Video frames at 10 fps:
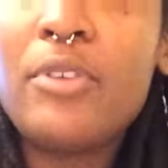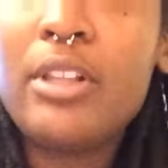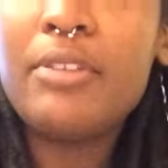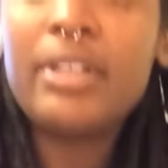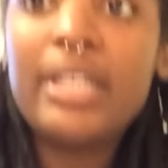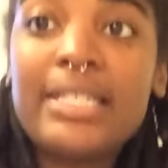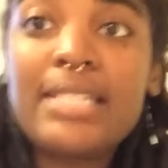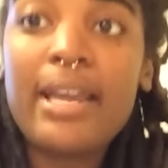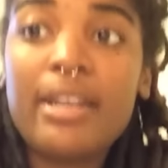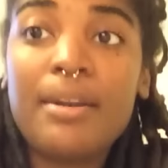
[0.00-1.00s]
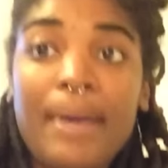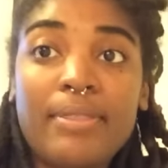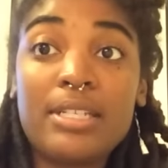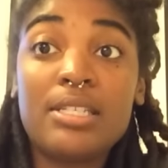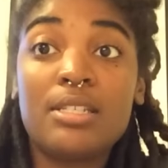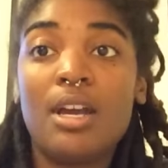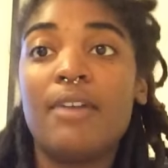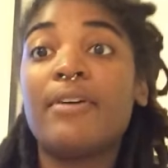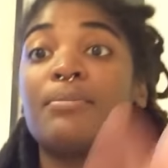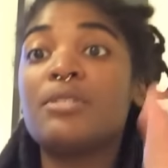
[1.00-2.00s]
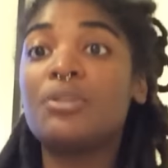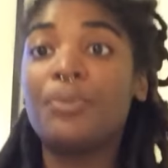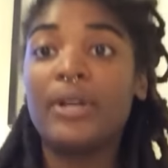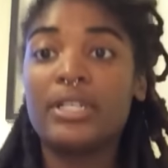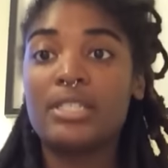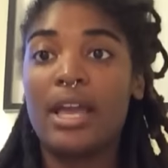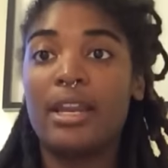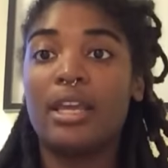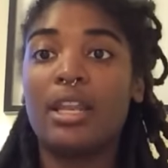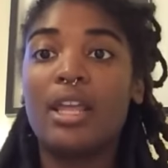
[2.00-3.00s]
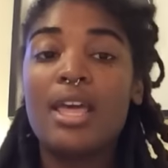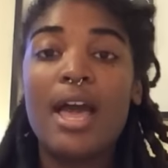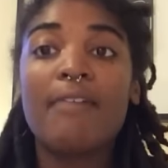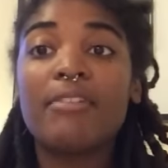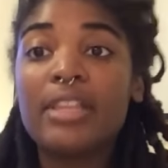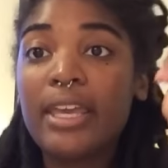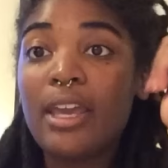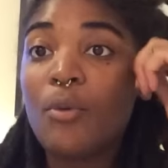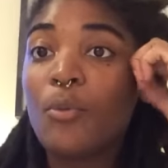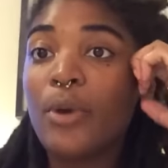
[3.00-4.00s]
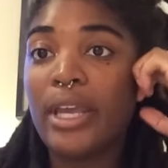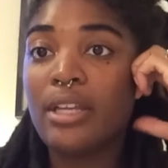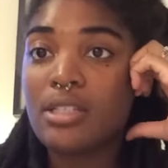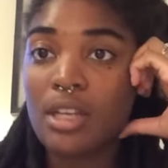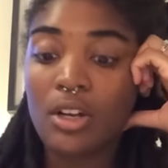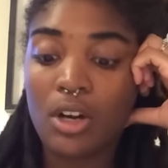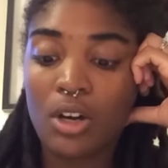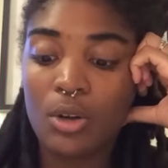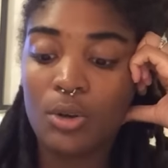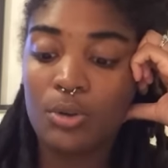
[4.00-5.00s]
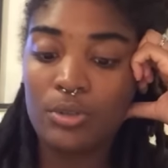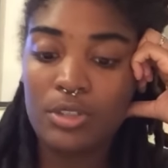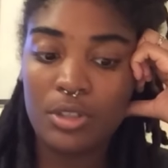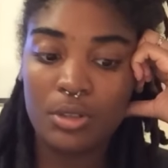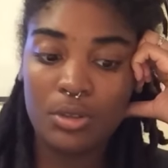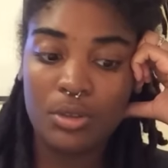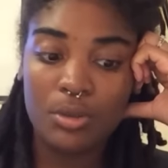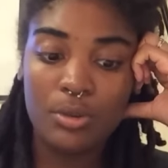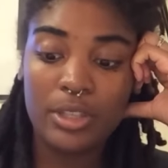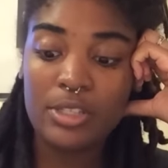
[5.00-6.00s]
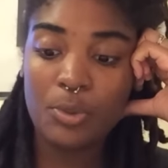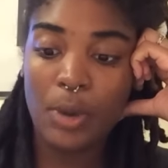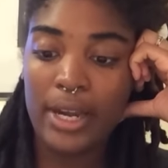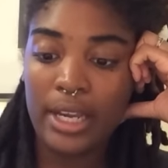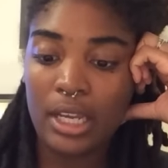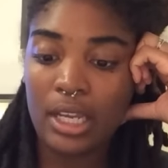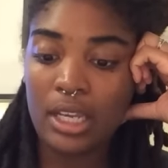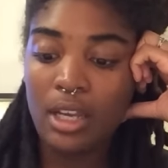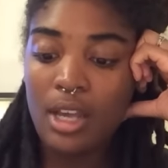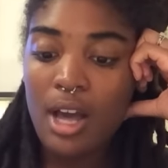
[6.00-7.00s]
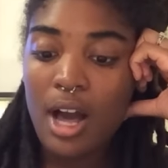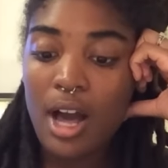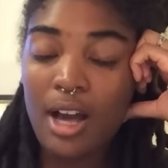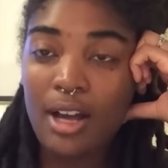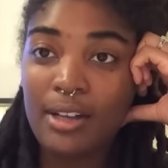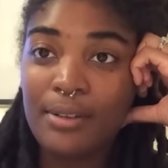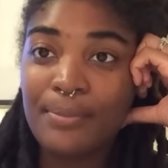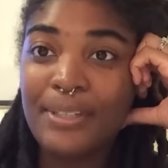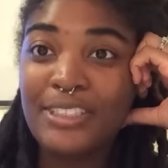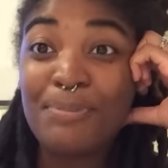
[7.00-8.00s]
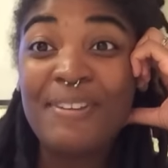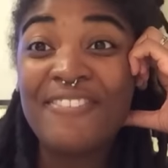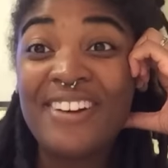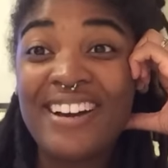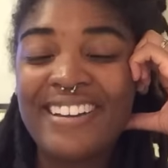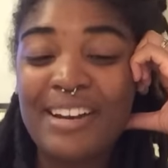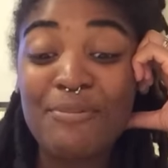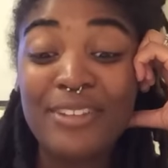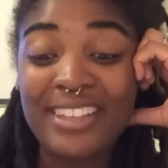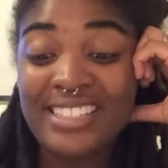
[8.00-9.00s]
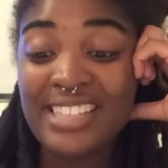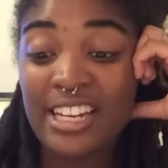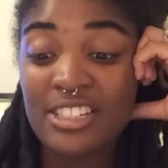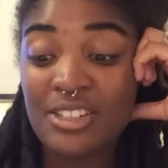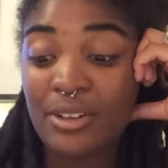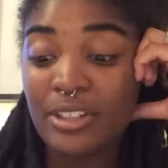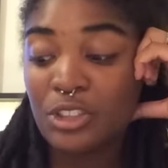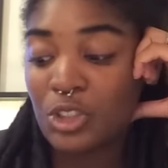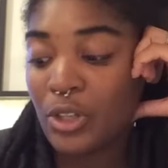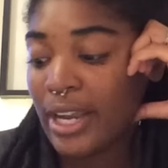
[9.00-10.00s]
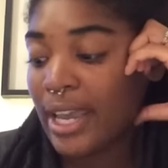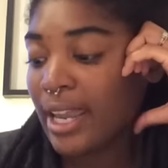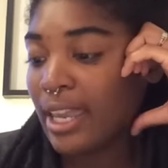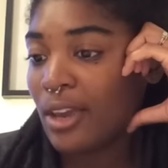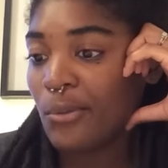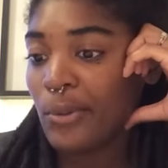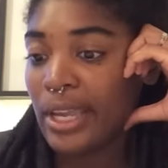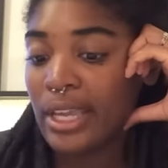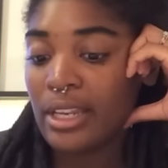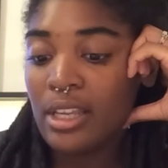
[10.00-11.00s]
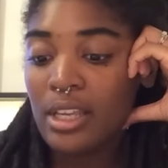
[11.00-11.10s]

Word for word: really, really excited about this stuff. I'm super excited. I really can't wait to go to this wedding. Um, it should be fun. I'm really excited to go to Detroit and I can't wait